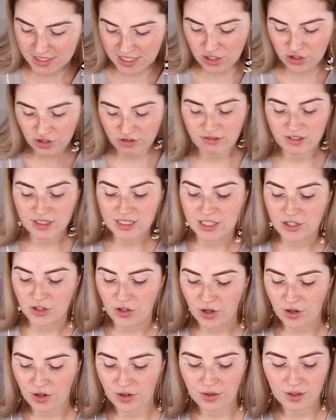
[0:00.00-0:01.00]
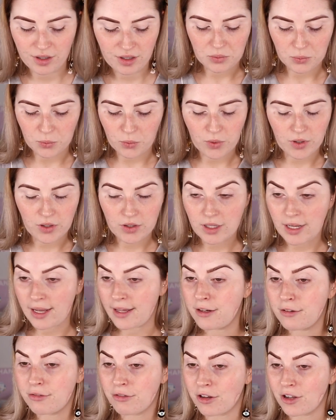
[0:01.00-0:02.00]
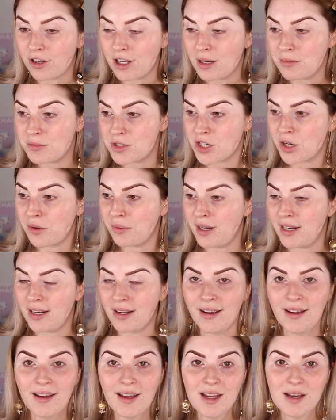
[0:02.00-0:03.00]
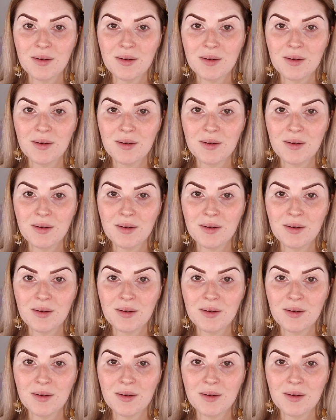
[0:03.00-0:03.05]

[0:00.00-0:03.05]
I don't really know what kind of look I'm doing,